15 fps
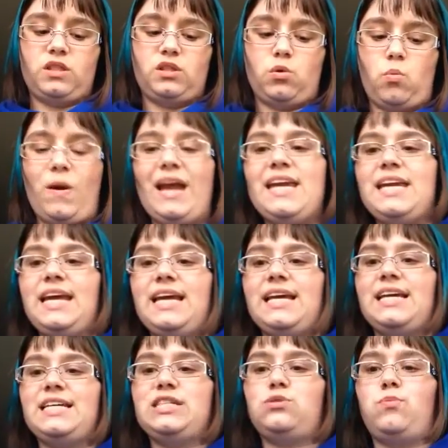the
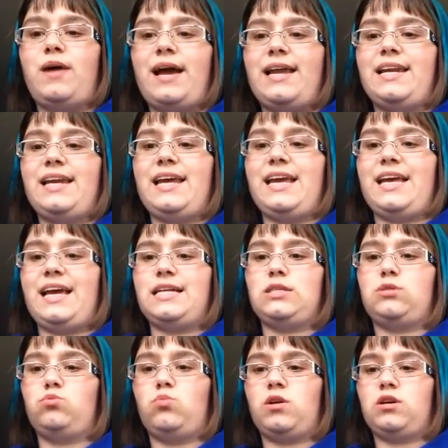waning is when it
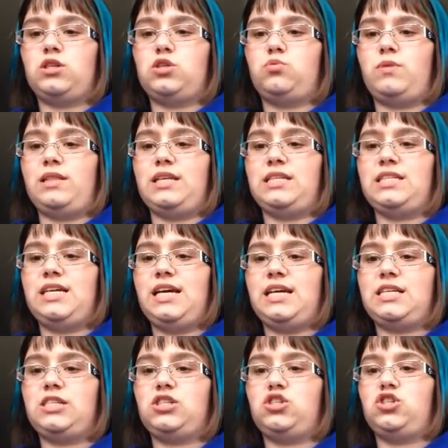gets worse, when the
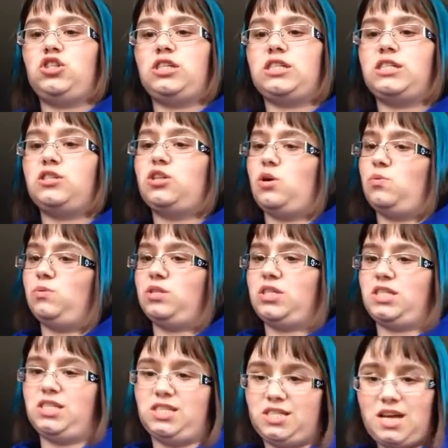tics just don't
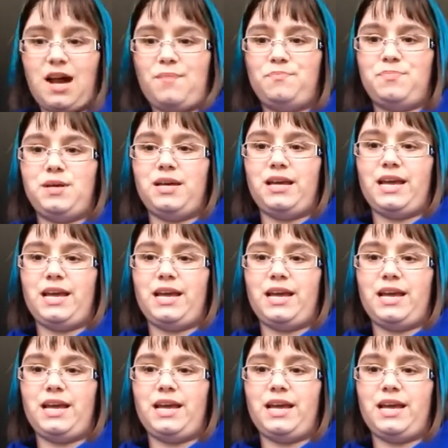stop,